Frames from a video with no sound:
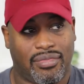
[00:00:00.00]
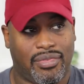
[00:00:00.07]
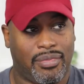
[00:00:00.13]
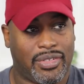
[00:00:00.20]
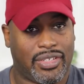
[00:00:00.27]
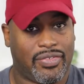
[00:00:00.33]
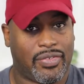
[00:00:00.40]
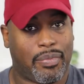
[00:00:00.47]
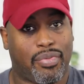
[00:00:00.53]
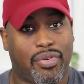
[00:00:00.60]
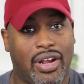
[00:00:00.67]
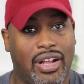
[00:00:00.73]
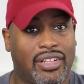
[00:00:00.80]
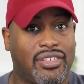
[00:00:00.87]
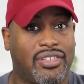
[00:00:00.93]
You must have a
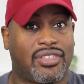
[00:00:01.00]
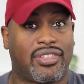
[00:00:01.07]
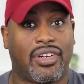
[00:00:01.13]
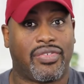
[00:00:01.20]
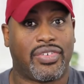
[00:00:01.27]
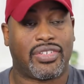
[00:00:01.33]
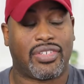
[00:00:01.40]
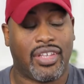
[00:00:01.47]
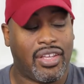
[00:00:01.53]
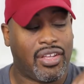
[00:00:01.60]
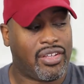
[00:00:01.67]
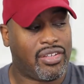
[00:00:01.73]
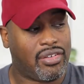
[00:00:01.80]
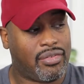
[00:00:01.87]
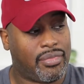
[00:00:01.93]
product or service.
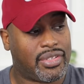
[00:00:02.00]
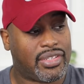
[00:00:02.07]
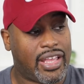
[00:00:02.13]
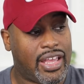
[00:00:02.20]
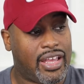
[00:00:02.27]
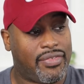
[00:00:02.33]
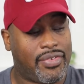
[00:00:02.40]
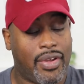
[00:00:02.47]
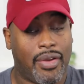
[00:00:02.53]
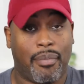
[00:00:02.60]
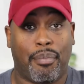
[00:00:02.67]
You must have